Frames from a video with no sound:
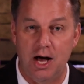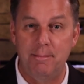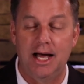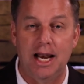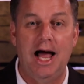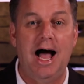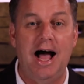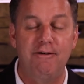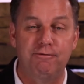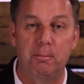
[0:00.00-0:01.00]
coming
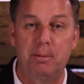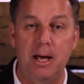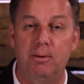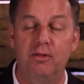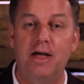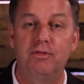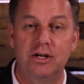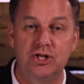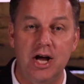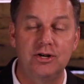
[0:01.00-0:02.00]
alive for people that the
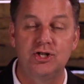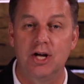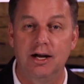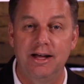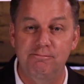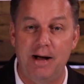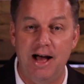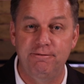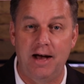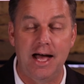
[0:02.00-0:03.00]
just shall live
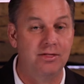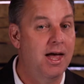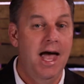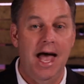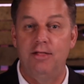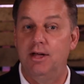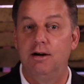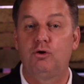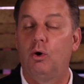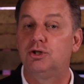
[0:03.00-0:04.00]
by faith. And then,
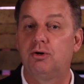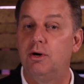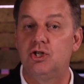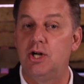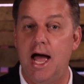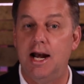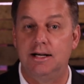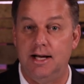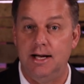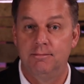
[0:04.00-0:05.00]
of course,
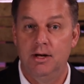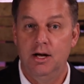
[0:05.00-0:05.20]
Christianity.